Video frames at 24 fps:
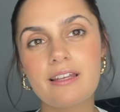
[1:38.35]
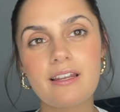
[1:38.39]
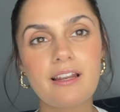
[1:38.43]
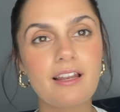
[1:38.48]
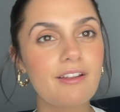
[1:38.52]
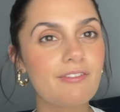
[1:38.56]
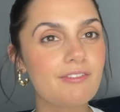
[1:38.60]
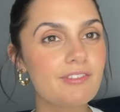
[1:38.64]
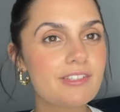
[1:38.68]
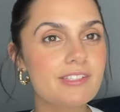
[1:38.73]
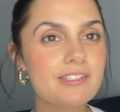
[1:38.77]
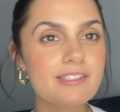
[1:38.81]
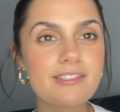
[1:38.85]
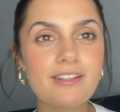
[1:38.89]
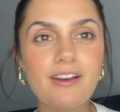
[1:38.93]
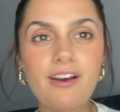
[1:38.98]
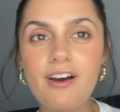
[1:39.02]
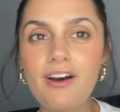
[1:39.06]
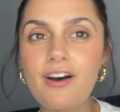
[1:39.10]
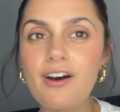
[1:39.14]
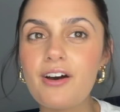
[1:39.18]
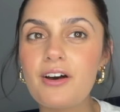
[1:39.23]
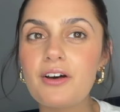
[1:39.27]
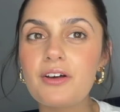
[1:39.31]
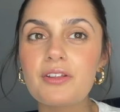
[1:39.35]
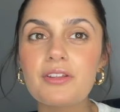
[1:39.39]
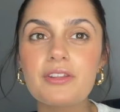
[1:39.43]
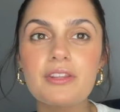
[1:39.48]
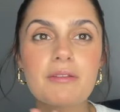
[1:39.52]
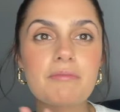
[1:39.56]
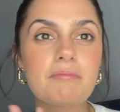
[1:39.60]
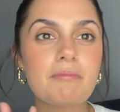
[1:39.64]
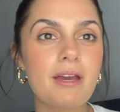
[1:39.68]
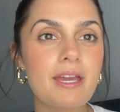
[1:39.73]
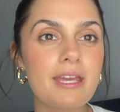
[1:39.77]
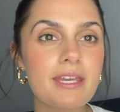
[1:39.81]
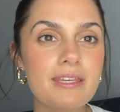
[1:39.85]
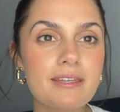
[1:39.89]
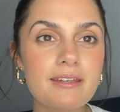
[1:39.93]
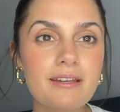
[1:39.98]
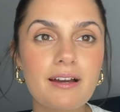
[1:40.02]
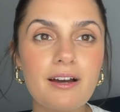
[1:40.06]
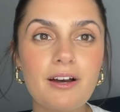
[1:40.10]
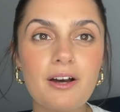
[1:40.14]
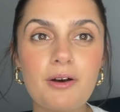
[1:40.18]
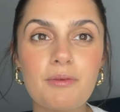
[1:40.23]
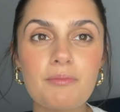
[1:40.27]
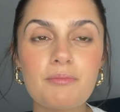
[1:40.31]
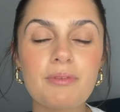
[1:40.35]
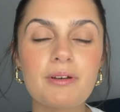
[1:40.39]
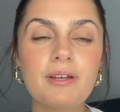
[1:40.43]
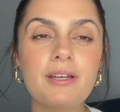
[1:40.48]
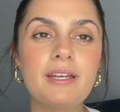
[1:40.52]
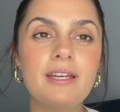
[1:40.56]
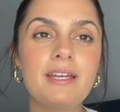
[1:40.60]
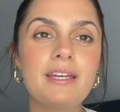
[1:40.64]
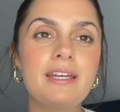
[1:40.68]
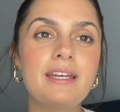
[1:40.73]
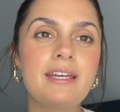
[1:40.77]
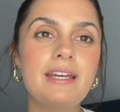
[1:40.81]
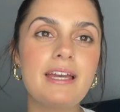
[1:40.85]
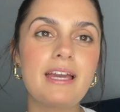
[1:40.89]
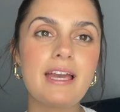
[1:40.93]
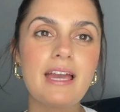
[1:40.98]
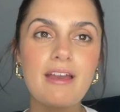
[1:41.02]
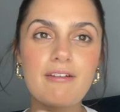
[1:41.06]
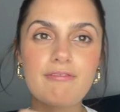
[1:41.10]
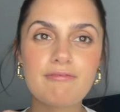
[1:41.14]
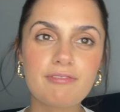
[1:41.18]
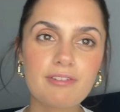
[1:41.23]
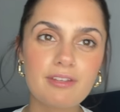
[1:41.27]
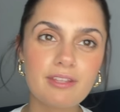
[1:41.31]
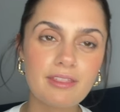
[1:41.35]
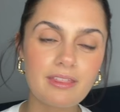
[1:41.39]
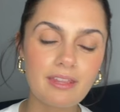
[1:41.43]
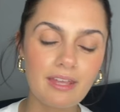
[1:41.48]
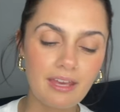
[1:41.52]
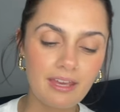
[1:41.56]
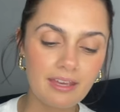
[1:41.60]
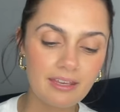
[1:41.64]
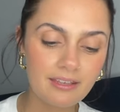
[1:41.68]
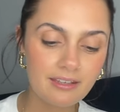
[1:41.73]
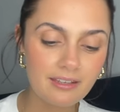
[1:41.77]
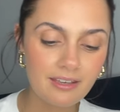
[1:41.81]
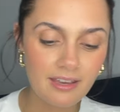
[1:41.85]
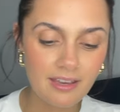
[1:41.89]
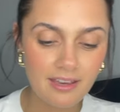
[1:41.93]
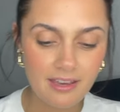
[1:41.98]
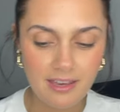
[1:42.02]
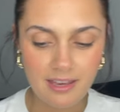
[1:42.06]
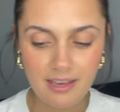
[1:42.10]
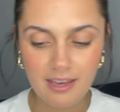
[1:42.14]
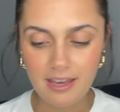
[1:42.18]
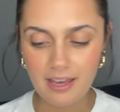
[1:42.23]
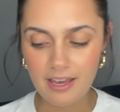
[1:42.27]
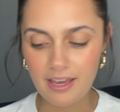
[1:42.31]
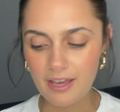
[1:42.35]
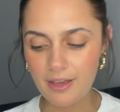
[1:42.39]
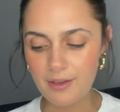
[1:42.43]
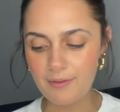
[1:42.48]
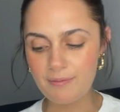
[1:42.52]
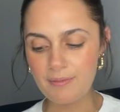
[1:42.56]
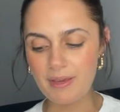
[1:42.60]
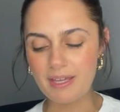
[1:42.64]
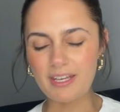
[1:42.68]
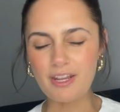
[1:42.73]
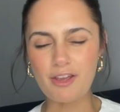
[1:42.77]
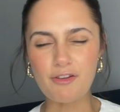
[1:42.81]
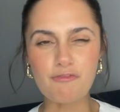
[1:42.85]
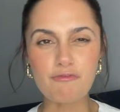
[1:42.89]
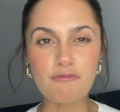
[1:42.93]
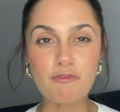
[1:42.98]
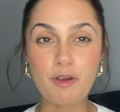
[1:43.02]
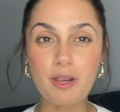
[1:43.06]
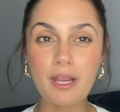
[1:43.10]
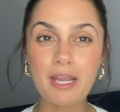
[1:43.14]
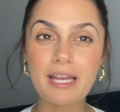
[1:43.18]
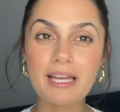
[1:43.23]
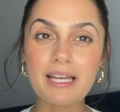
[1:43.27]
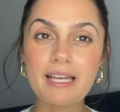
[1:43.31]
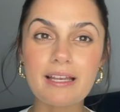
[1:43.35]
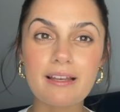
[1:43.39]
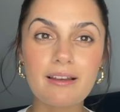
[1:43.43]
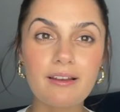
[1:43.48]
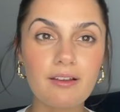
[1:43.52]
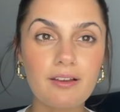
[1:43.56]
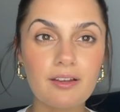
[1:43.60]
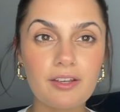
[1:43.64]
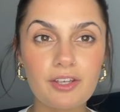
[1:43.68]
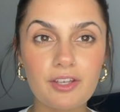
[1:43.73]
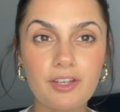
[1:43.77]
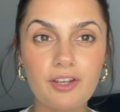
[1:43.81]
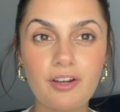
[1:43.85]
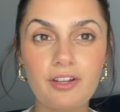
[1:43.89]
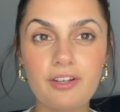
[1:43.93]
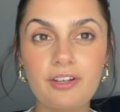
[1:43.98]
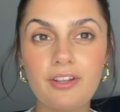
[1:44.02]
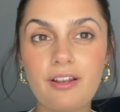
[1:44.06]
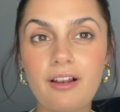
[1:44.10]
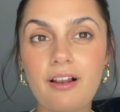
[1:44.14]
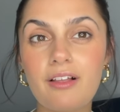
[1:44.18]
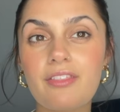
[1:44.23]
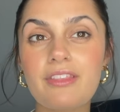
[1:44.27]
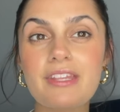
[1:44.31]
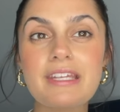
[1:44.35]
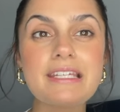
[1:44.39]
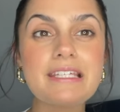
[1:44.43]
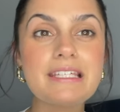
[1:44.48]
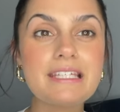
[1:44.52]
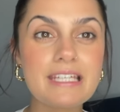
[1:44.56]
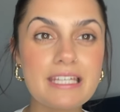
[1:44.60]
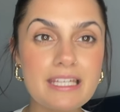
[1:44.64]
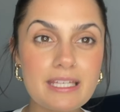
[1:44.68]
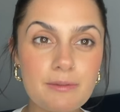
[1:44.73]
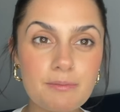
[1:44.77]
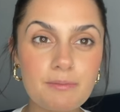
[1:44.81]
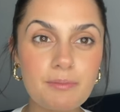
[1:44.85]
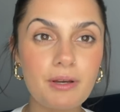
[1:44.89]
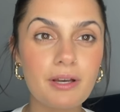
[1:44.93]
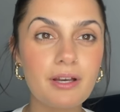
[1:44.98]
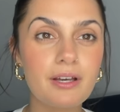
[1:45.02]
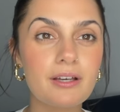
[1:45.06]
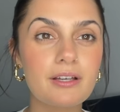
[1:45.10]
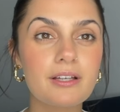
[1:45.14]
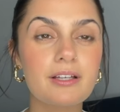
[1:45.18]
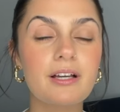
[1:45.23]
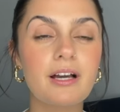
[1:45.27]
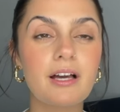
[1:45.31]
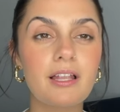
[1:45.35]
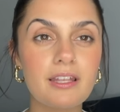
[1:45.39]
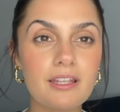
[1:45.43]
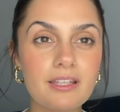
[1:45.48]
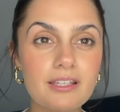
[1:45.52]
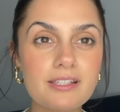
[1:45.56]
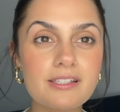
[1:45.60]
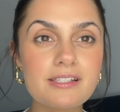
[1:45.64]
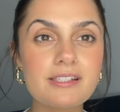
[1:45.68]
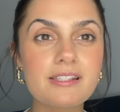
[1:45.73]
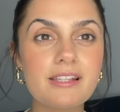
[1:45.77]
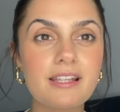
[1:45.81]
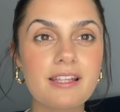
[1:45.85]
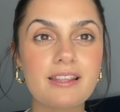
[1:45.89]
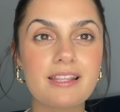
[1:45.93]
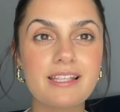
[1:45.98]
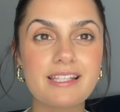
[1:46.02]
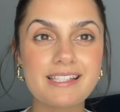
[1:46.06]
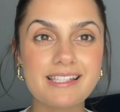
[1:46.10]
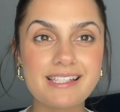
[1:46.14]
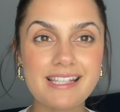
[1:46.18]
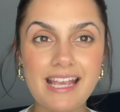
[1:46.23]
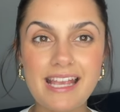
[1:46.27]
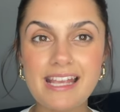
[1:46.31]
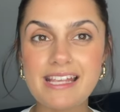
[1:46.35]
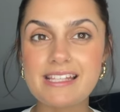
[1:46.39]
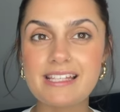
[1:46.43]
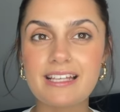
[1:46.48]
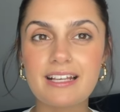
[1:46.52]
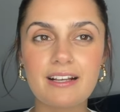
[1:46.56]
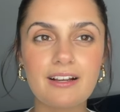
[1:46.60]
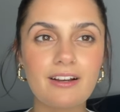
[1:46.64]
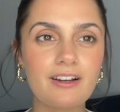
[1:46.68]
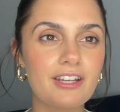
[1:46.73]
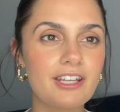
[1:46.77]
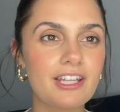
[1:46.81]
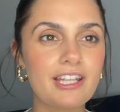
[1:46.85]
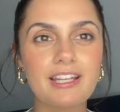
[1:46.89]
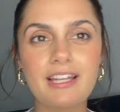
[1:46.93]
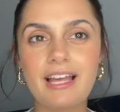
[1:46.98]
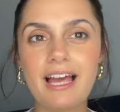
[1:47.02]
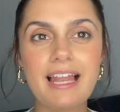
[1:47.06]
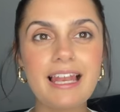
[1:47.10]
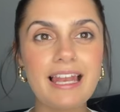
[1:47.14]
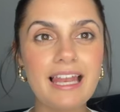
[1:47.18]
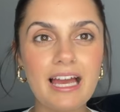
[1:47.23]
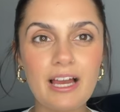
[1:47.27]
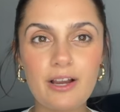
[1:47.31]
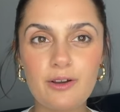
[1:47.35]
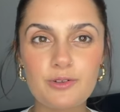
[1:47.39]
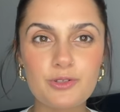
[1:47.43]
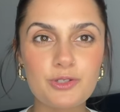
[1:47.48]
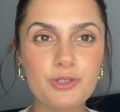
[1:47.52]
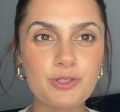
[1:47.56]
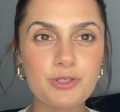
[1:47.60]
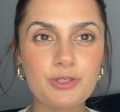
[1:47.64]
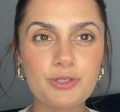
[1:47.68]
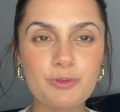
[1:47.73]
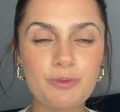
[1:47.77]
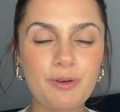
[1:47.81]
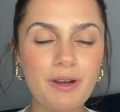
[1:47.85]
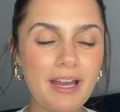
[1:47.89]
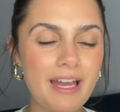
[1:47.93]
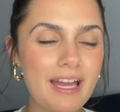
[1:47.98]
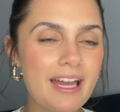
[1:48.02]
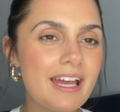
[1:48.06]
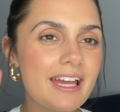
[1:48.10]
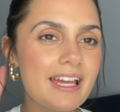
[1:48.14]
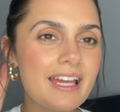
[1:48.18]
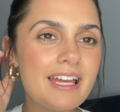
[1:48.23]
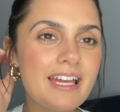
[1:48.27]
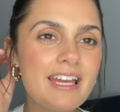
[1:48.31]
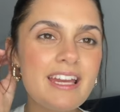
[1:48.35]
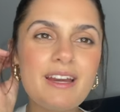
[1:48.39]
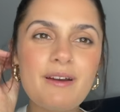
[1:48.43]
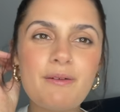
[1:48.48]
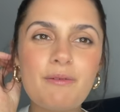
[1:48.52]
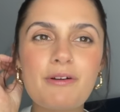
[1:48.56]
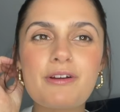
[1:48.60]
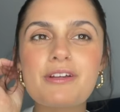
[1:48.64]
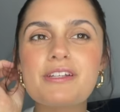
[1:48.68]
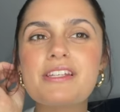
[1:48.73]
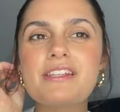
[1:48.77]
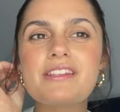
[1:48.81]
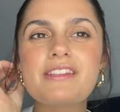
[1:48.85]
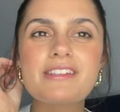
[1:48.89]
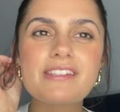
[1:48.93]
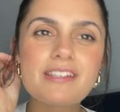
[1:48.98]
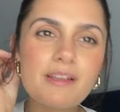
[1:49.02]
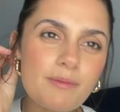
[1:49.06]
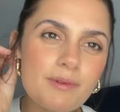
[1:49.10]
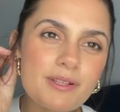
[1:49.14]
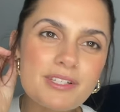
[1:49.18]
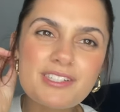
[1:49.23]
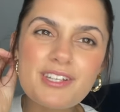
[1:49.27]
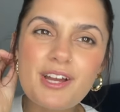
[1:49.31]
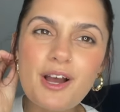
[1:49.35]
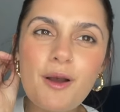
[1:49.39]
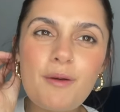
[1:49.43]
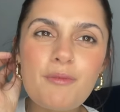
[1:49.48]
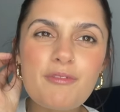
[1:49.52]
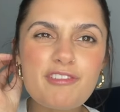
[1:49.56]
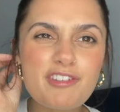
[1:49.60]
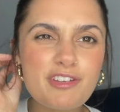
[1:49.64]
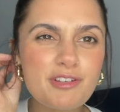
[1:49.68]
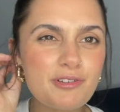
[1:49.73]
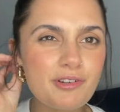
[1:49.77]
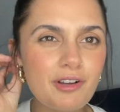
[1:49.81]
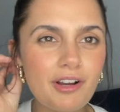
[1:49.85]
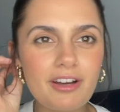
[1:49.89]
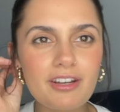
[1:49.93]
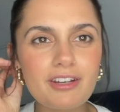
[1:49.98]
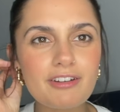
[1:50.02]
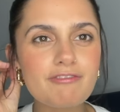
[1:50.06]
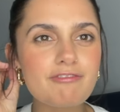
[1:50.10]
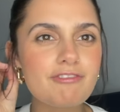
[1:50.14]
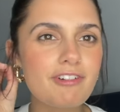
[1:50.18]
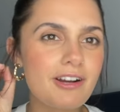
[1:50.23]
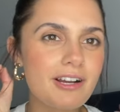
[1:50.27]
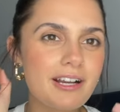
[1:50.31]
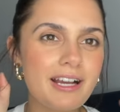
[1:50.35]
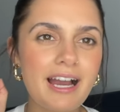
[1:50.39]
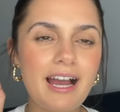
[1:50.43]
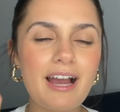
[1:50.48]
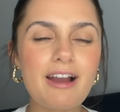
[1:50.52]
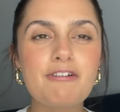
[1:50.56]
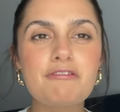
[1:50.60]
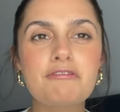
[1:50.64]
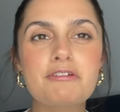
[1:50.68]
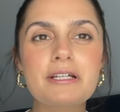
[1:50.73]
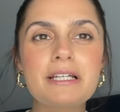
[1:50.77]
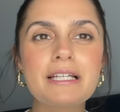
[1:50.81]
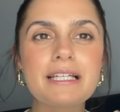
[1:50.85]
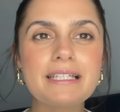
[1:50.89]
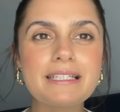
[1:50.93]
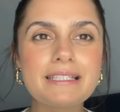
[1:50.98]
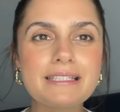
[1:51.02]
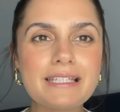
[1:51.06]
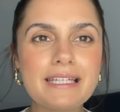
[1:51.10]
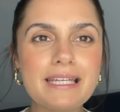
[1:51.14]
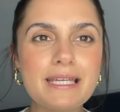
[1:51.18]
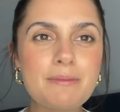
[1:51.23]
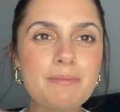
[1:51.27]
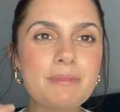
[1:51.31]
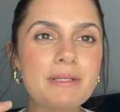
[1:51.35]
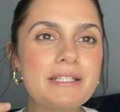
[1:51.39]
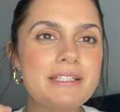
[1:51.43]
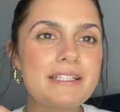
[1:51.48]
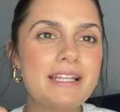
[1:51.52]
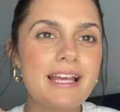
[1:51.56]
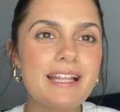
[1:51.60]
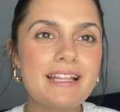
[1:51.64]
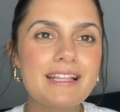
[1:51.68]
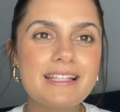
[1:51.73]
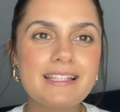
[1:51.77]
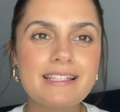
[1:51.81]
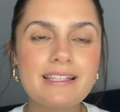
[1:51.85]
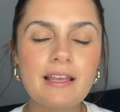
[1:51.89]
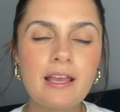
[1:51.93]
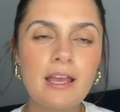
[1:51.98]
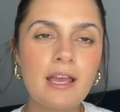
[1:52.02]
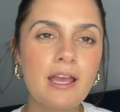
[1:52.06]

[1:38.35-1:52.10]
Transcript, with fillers: I love the style, the makeup, everything, and I really like kind of like the deeper colours that this season kind of allows you to wear, whereas in the summertime if you kind of rock out a really deep intense